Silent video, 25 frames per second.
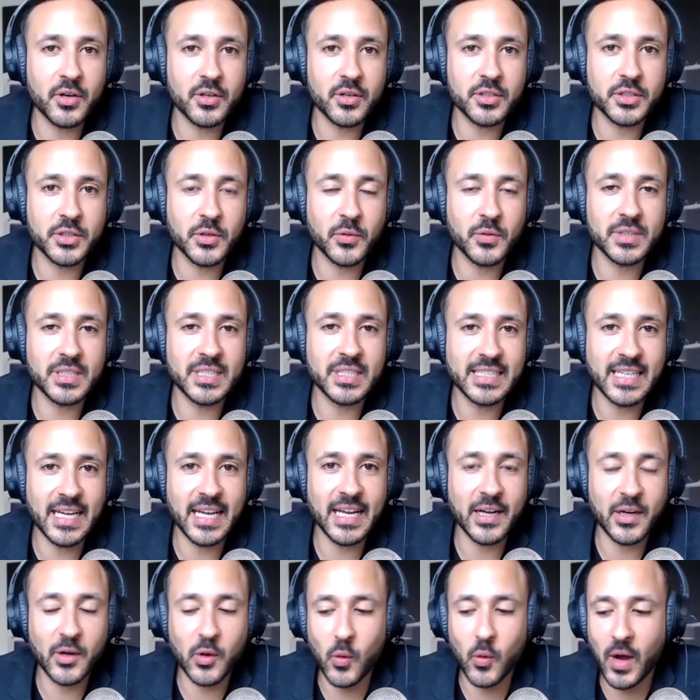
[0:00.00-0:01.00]
someone
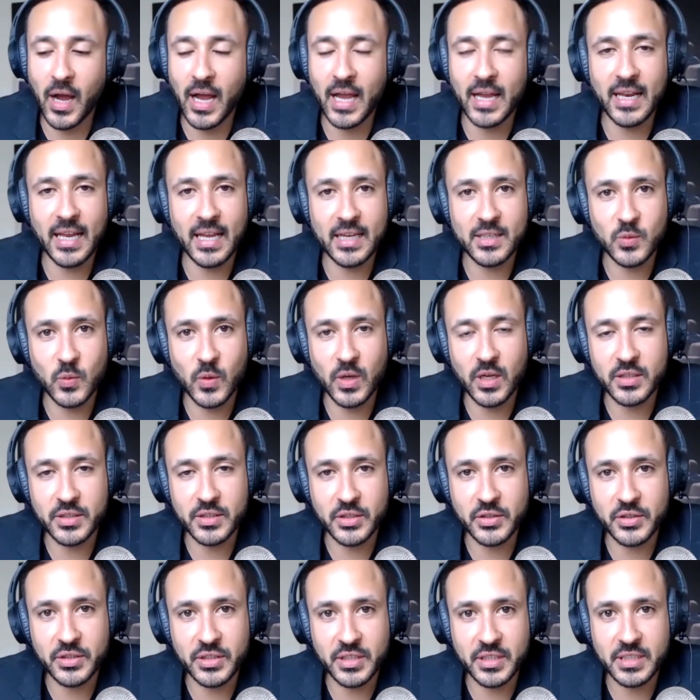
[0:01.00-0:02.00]
say it quite as well as
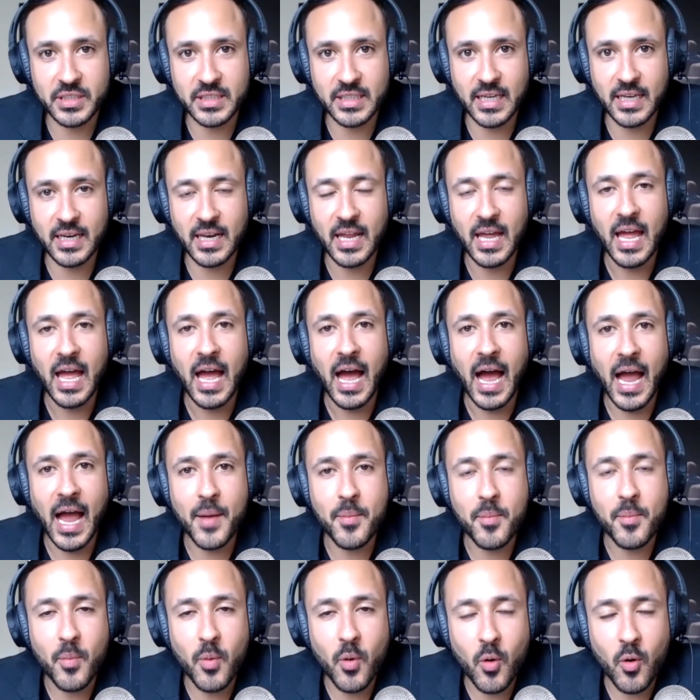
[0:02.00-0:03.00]
you just did.
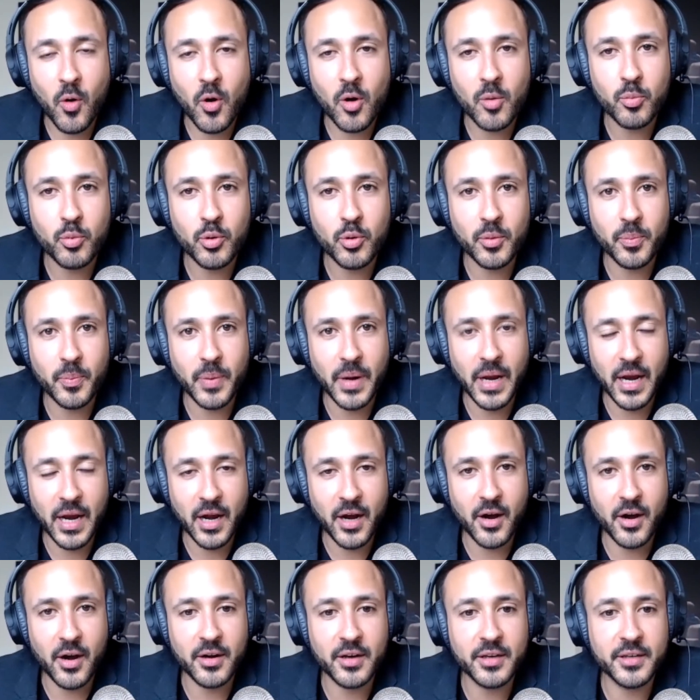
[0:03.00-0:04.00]
I'm more
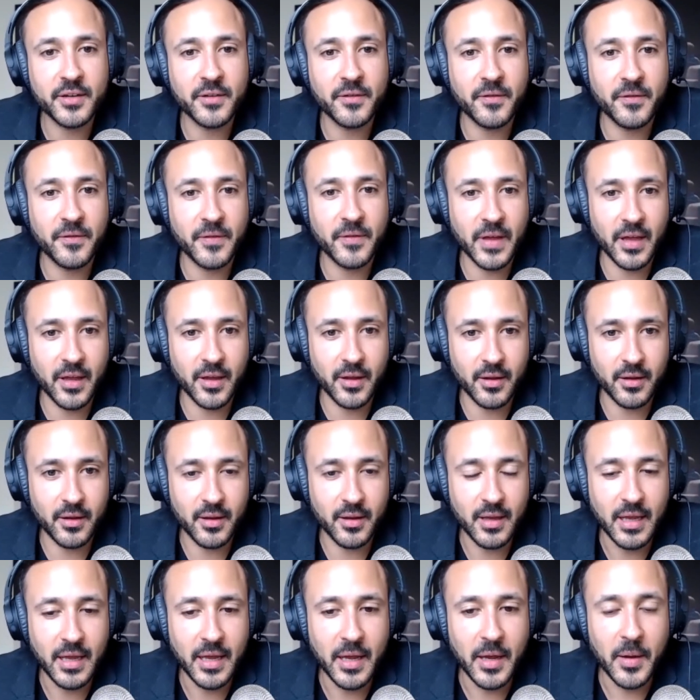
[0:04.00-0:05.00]
prepared to fail,
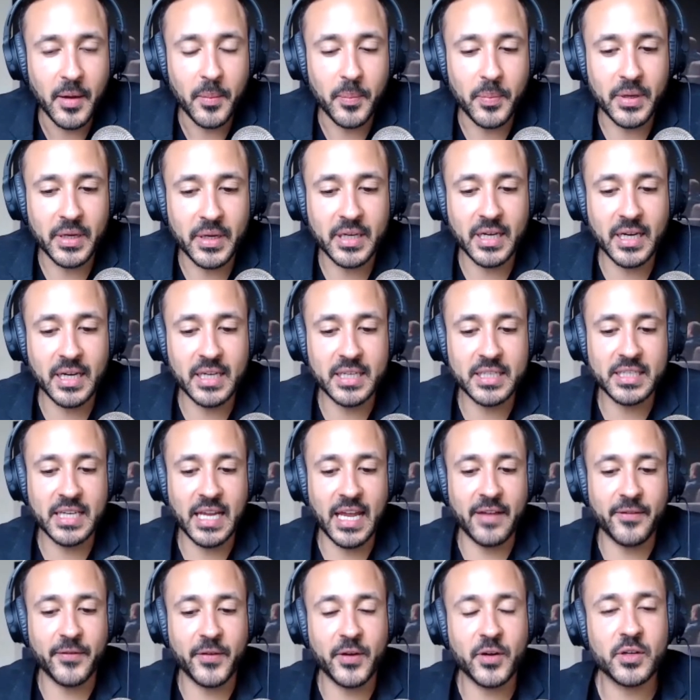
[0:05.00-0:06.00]
because
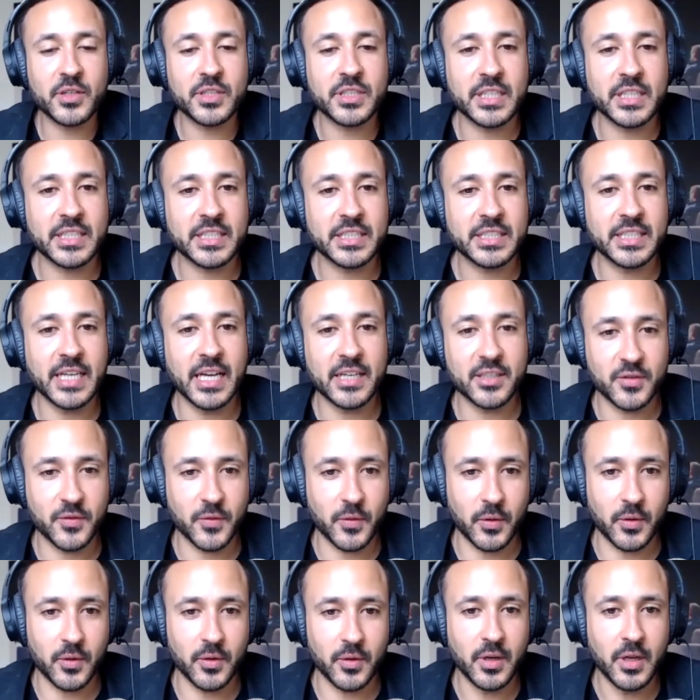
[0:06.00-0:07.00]
if you're
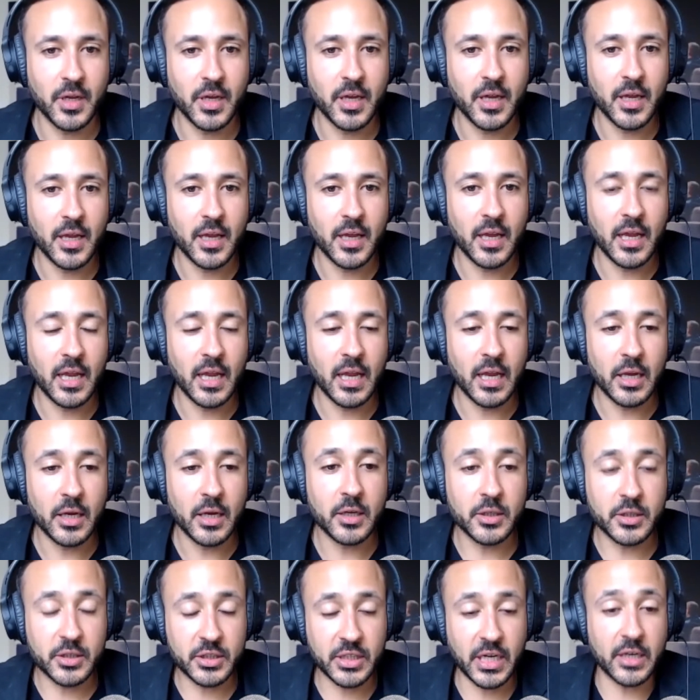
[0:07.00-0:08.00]
successful,
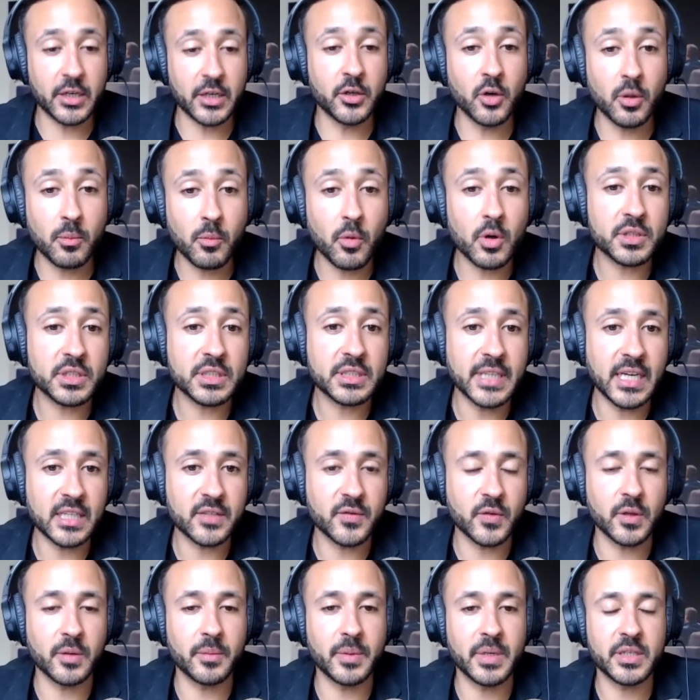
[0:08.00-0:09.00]
Shane, you're more
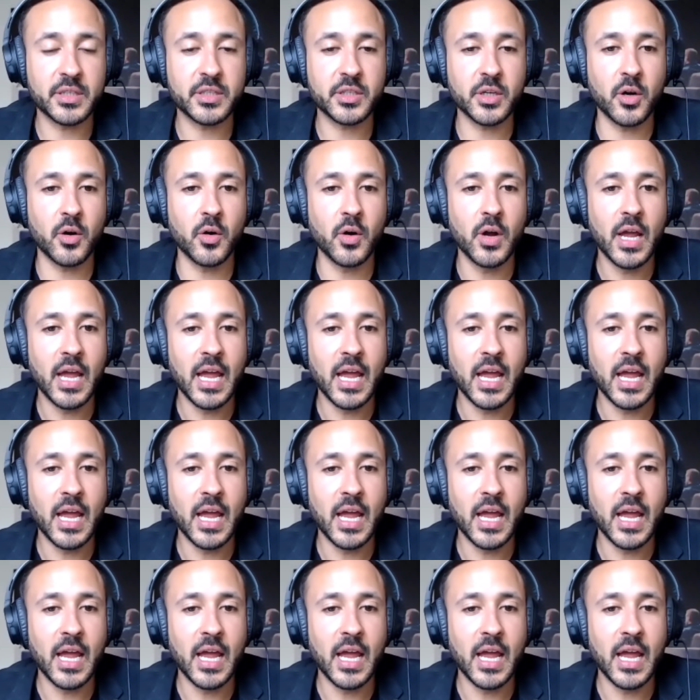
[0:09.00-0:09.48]
successful than me. So